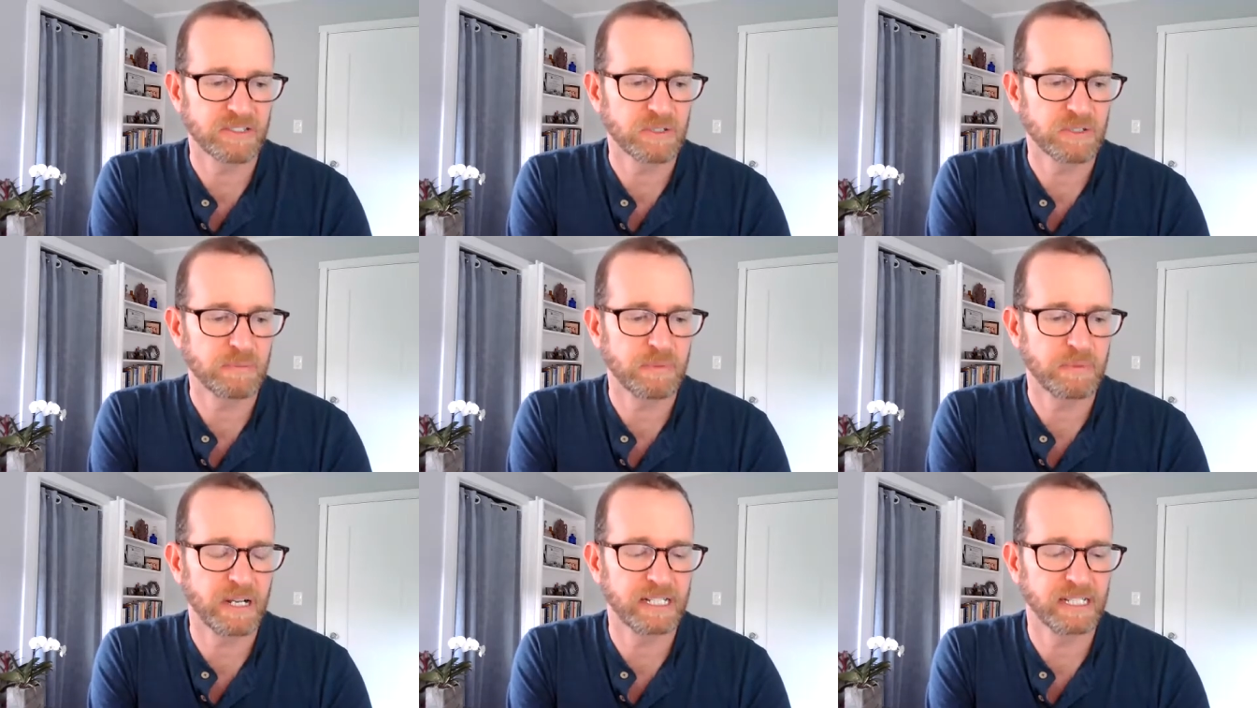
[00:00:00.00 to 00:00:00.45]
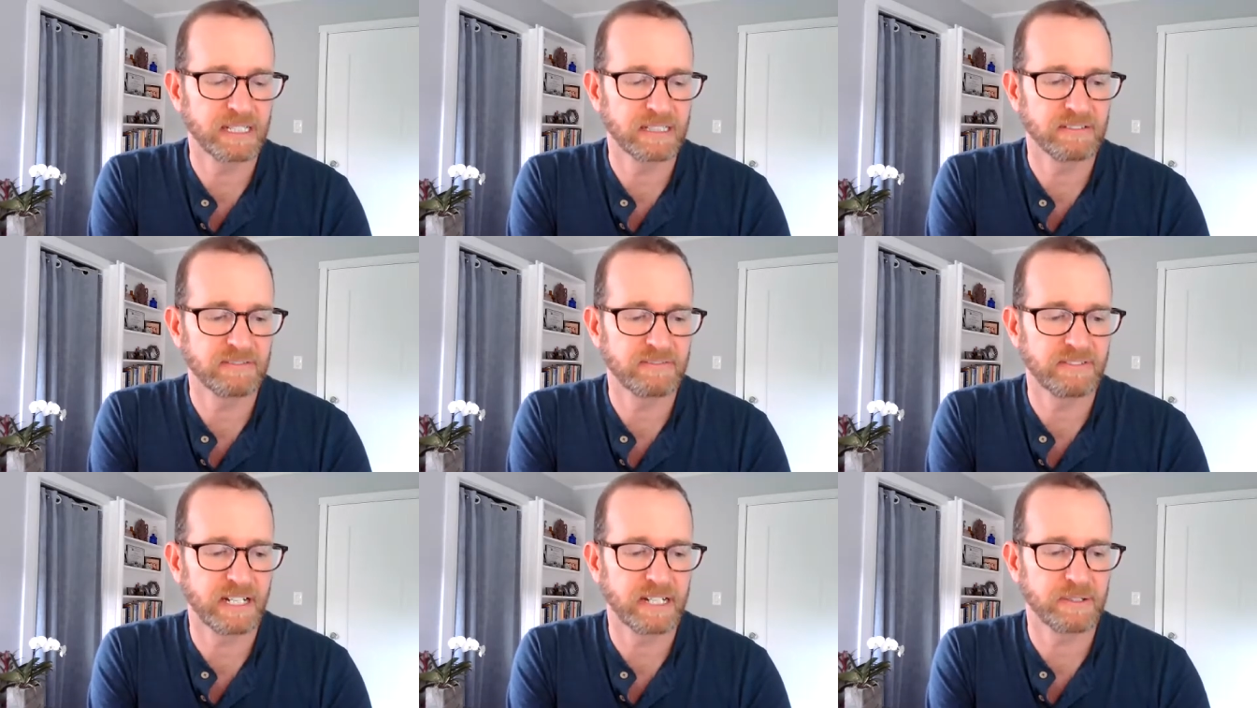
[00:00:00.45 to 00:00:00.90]
spreading
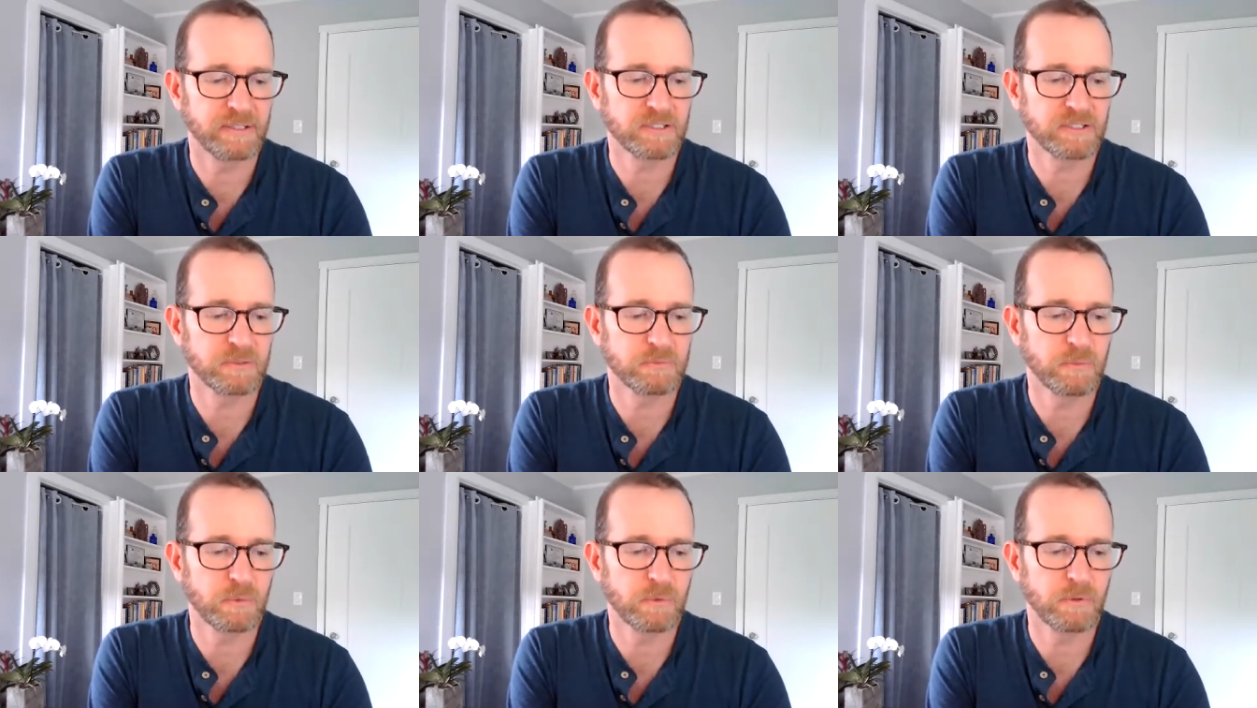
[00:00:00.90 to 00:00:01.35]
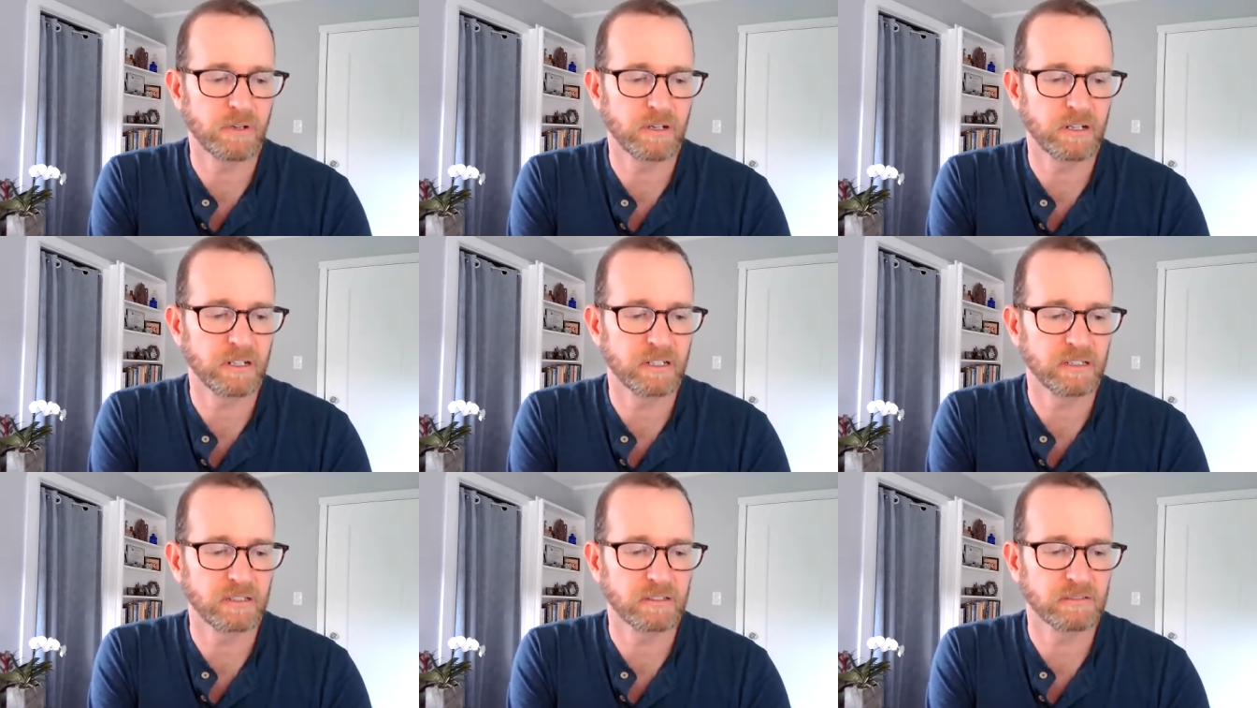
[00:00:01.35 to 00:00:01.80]
the virus
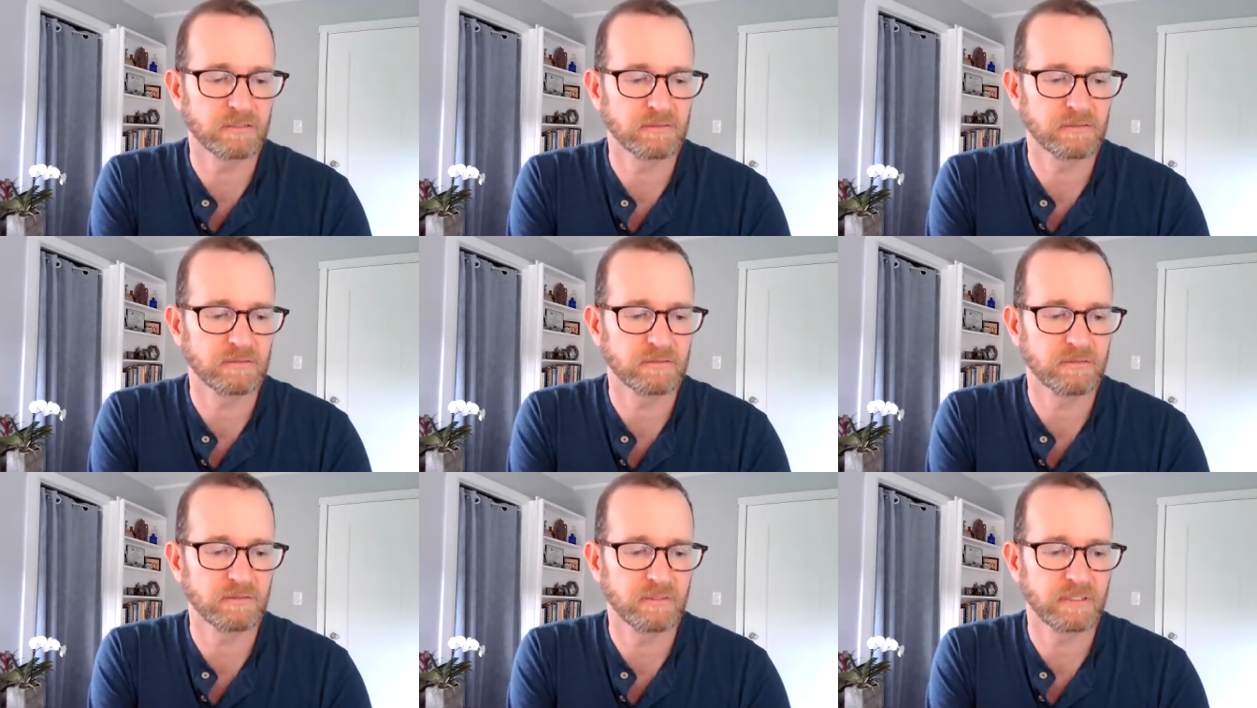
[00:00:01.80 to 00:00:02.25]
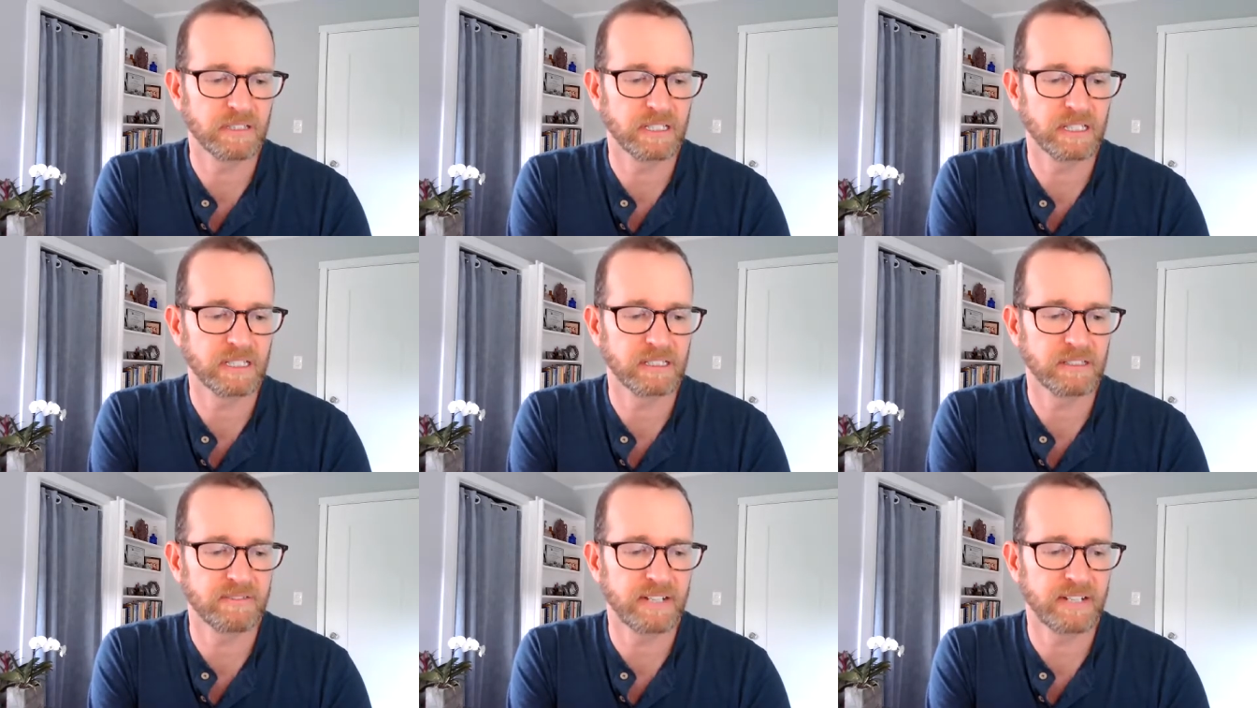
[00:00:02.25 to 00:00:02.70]
more
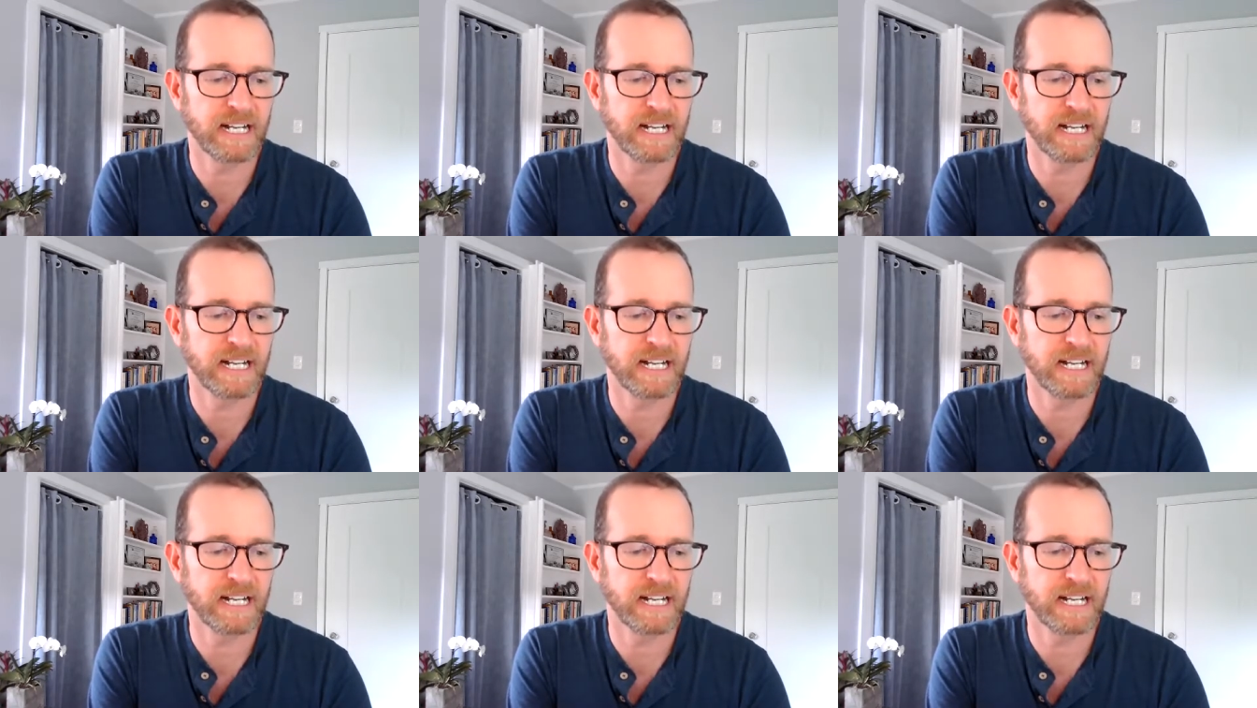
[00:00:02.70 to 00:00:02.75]
than the